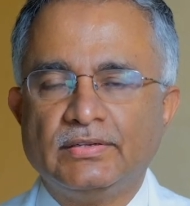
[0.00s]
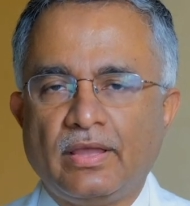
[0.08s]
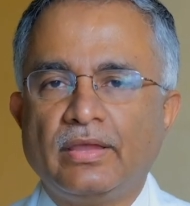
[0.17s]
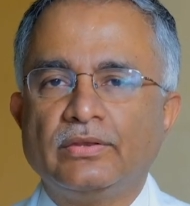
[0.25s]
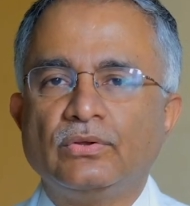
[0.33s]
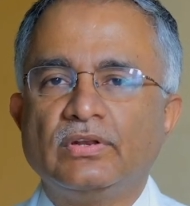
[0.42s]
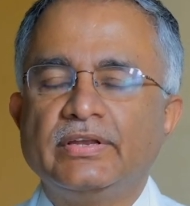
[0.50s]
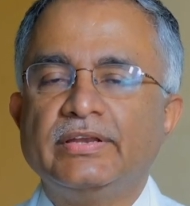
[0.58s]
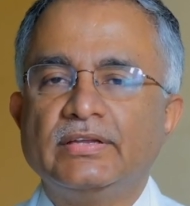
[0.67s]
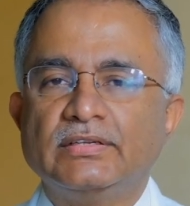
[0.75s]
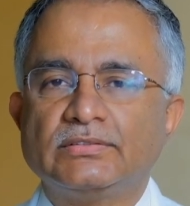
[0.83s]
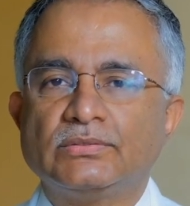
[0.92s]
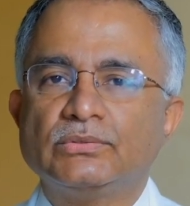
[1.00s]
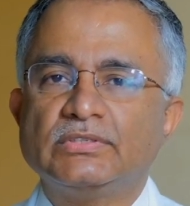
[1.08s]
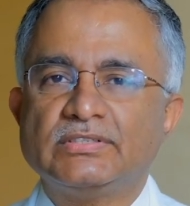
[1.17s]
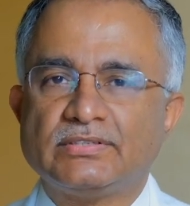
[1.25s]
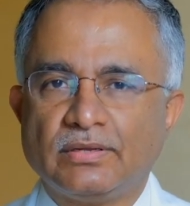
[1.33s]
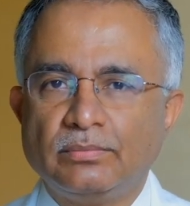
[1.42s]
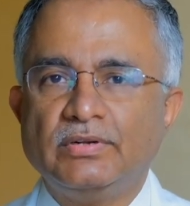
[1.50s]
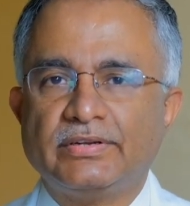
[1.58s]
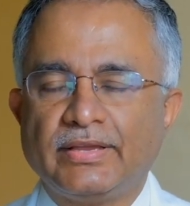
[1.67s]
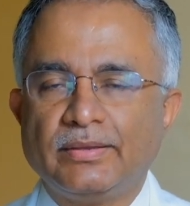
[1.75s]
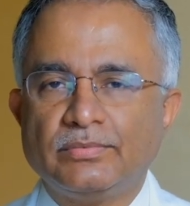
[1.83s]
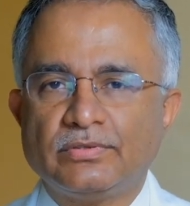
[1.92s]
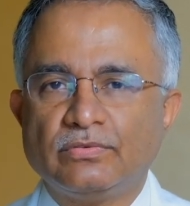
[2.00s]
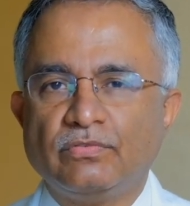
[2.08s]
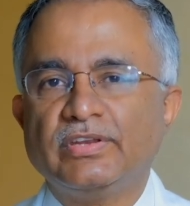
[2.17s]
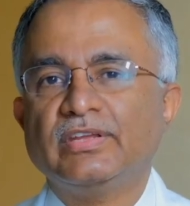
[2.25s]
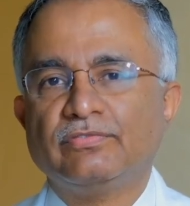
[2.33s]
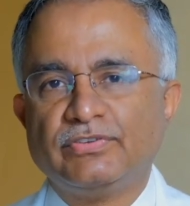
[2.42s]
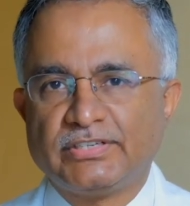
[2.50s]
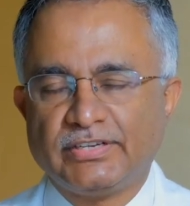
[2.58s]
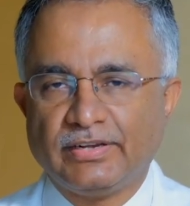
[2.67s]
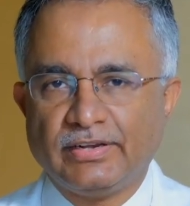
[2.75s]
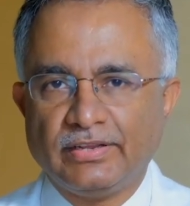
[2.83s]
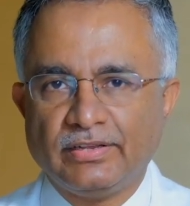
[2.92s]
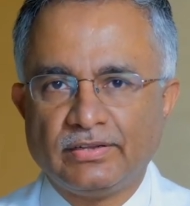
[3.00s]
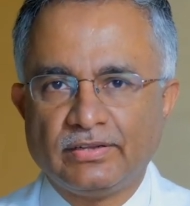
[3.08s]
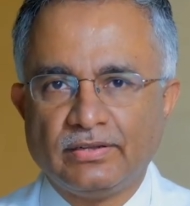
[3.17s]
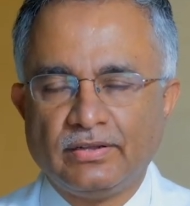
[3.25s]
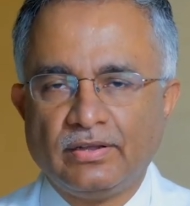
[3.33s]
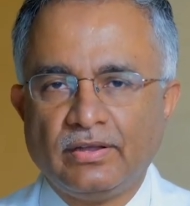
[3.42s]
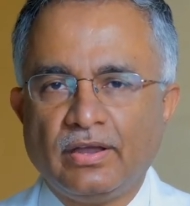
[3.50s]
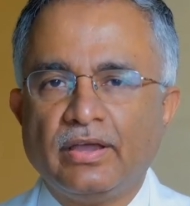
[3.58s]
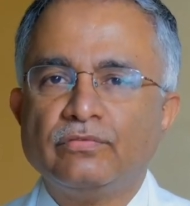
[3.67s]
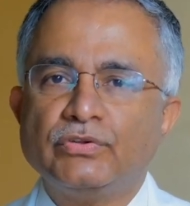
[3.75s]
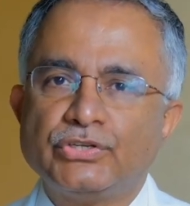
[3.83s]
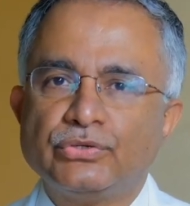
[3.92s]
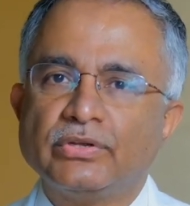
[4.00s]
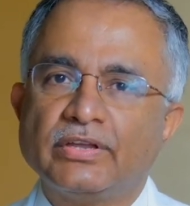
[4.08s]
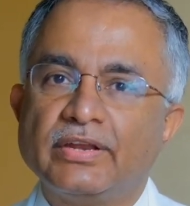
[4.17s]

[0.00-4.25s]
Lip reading: and you are leading us through these troubled times very efficiently. I wish you a